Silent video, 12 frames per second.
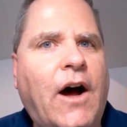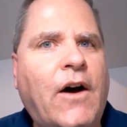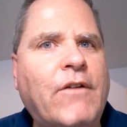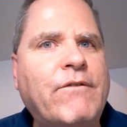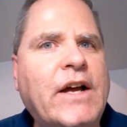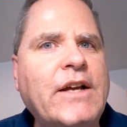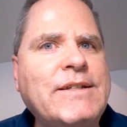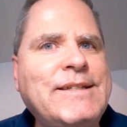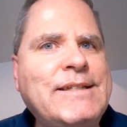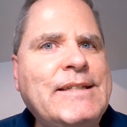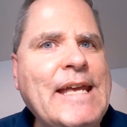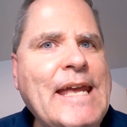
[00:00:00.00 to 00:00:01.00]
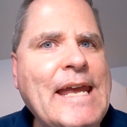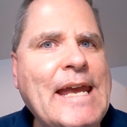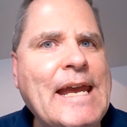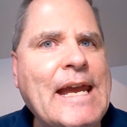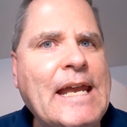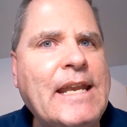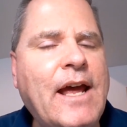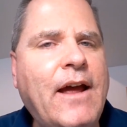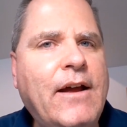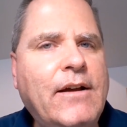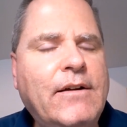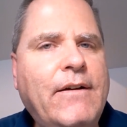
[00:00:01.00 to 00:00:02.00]
of seed,
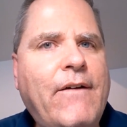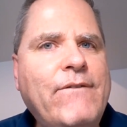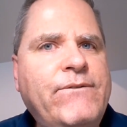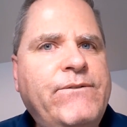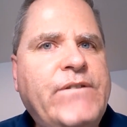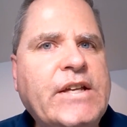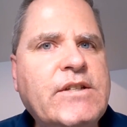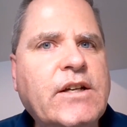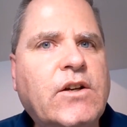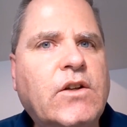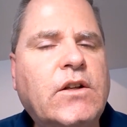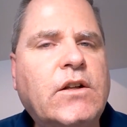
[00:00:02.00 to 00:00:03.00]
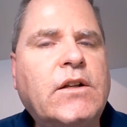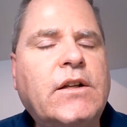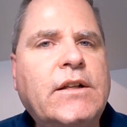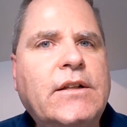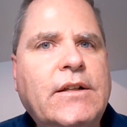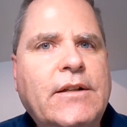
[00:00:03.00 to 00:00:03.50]
physical